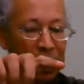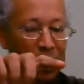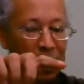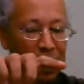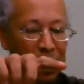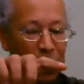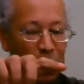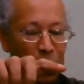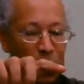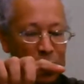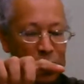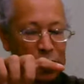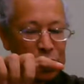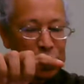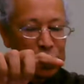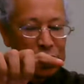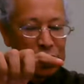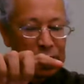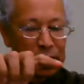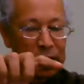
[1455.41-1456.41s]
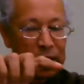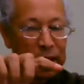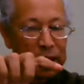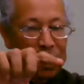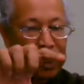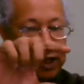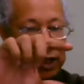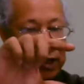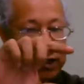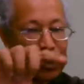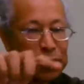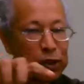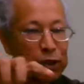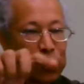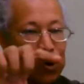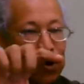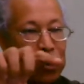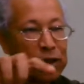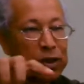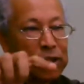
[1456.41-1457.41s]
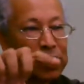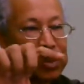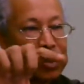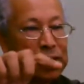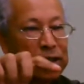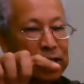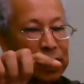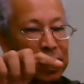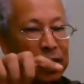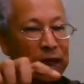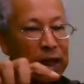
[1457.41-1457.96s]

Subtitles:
in which the source